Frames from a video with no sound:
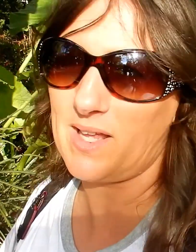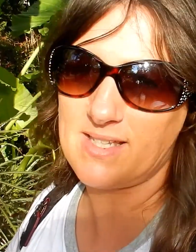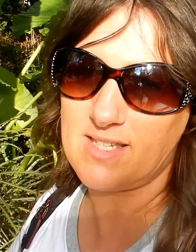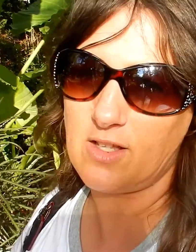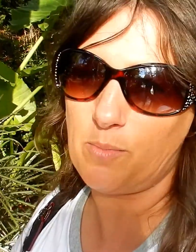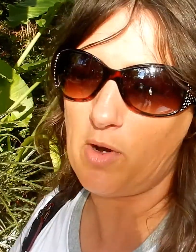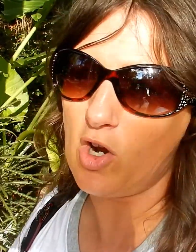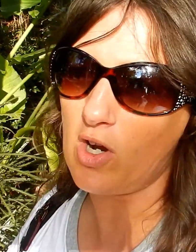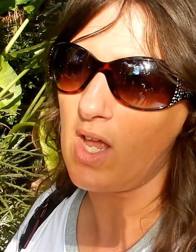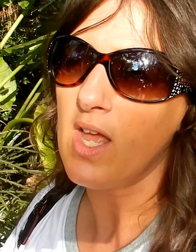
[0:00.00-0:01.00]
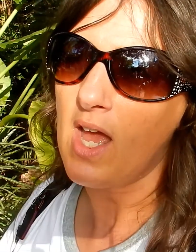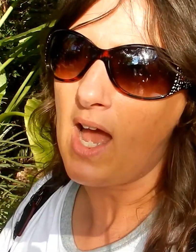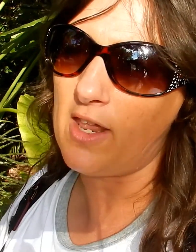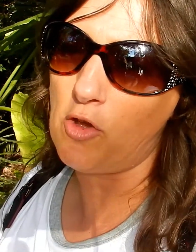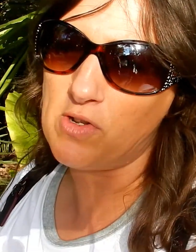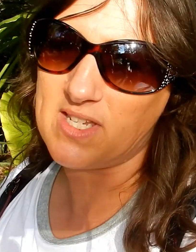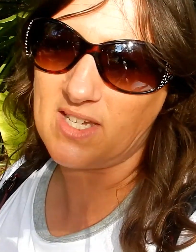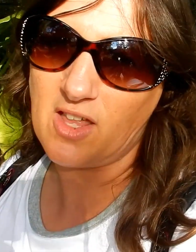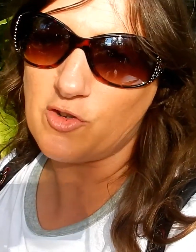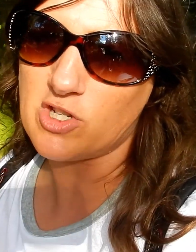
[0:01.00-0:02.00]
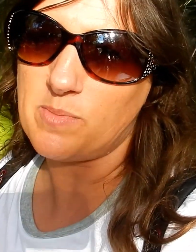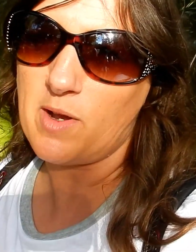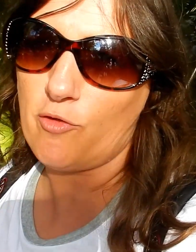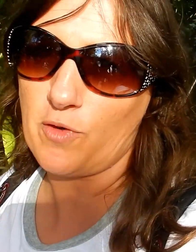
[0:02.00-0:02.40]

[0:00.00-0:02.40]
places of the park. I noticed another smell